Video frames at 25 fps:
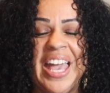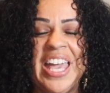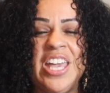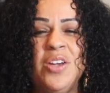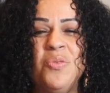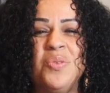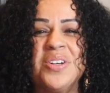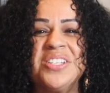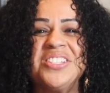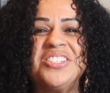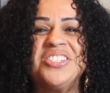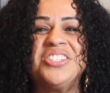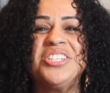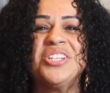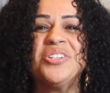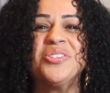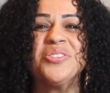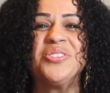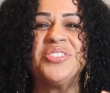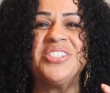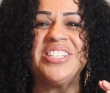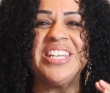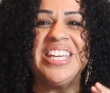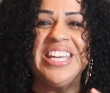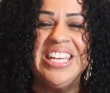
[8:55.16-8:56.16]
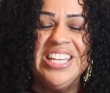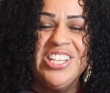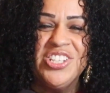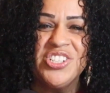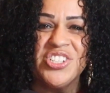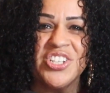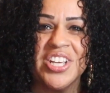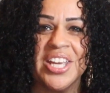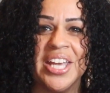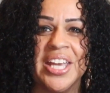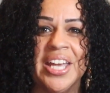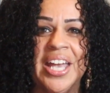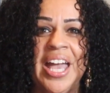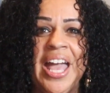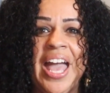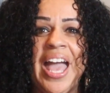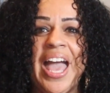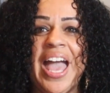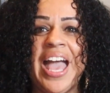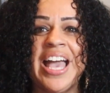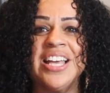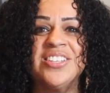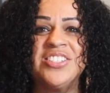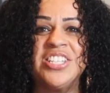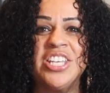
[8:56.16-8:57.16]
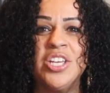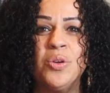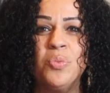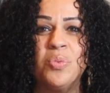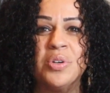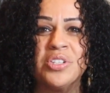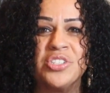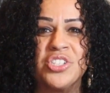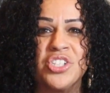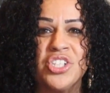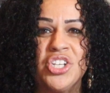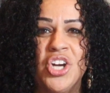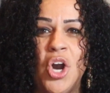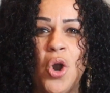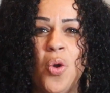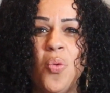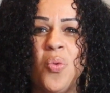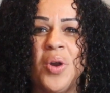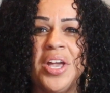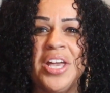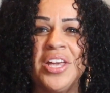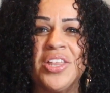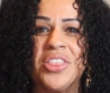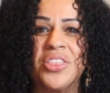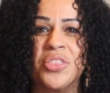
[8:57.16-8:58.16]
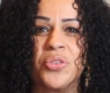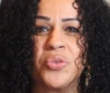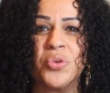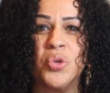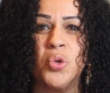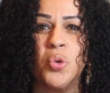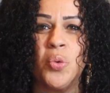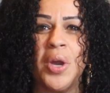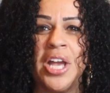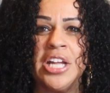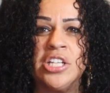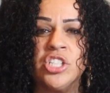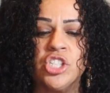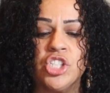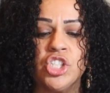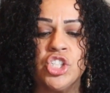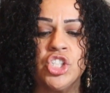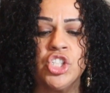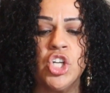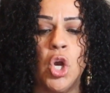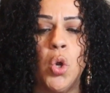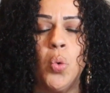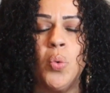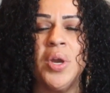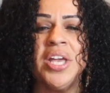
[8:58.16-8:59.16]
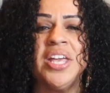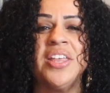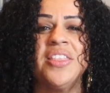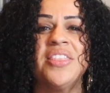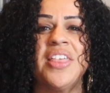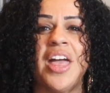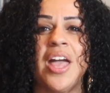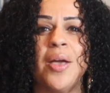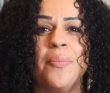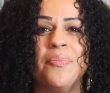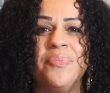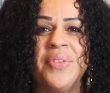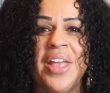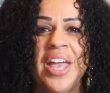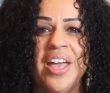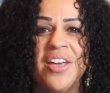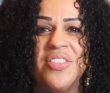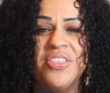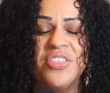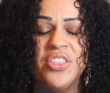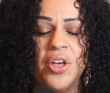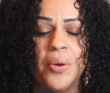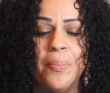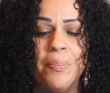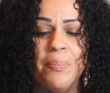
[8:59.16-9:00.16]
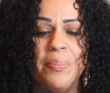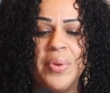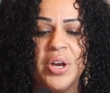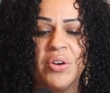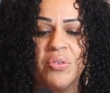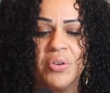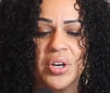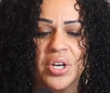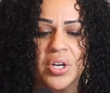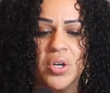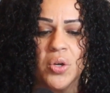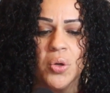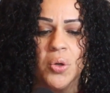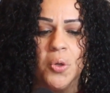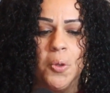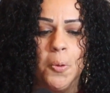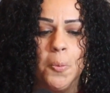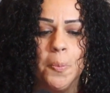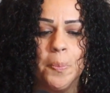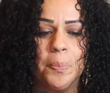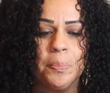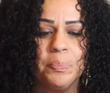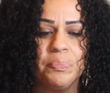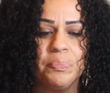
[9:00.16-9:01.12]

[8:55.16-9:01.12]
He was still teaching as he was going through and showing them the miracle.